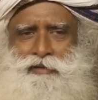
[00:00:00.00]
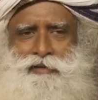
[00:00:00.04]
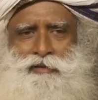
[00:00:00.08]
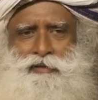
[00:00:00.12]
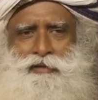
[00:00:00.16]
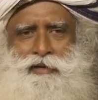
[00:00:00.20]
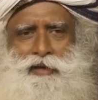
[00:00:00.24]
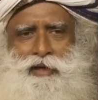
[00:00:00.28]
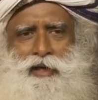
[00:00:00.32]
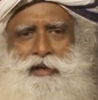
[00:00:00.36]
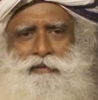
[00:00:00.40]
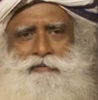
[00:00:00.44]

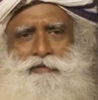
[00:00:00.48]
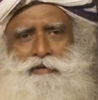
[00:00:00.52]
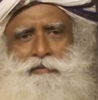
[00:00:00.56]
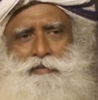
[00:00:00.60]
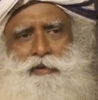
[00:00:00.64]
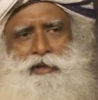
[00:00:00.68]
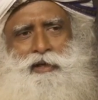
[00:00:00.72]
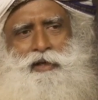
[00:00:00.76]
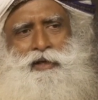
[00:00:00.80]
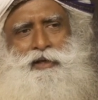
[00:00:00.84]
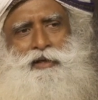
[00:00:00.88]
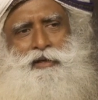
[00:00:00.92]

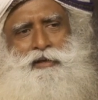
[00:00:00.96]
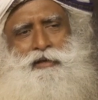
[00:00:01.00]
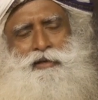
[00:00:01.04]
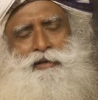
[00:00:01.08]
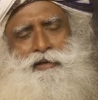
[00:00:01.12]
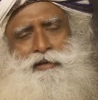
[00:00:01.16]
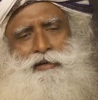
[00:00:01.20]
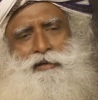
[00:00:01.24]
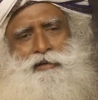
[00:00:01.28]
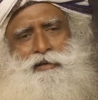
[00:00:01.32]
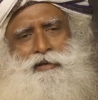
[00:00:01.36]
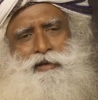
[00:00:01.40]

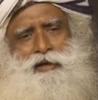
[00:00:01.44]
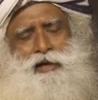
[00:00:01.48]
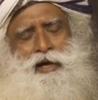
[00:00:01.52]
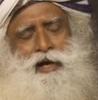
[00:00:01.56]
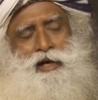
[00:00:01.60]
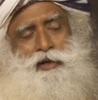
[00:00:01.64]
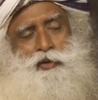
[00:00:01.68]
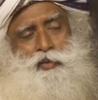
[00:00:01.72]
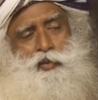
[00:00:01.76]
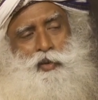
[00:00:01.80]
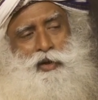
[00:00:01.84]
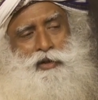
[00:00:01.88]
Everybody
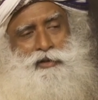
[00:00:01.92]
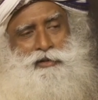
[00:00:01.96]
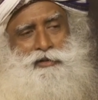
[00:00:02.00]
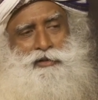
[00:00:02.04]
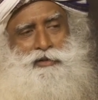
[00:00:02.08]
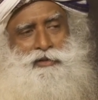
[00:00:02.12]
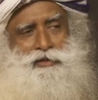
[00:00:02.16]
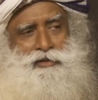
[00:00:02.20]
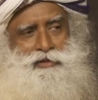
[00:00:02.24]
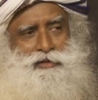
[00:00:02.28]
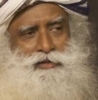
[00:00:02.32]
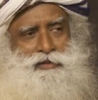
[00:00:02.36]
at
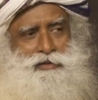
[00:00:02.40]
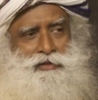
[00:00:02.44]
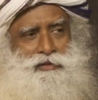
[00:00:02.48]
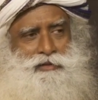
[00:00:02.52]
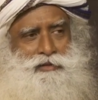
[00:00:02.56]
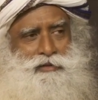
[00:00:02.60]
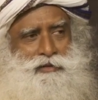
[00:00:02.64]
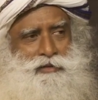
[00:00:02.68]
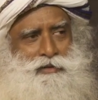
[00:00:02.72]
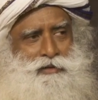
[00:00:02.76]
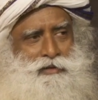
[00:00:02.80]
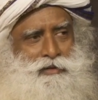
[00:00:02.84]
once,
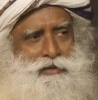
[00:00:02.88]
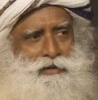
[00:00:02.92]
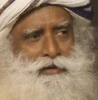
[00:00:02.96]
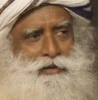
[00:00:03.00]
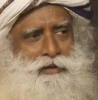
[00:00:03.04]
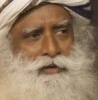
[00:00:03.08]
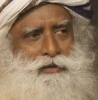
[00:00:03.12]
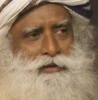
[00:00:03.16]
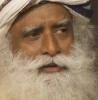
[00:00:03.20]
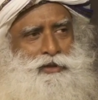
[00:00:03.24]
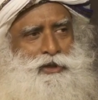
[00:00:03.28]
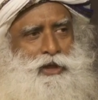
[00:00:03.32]

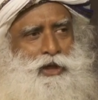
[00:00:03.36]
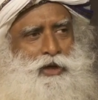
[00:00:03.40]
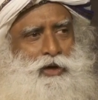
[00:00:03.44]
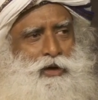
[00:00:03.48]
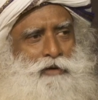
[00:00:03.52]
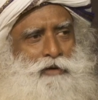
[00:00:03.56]
turn off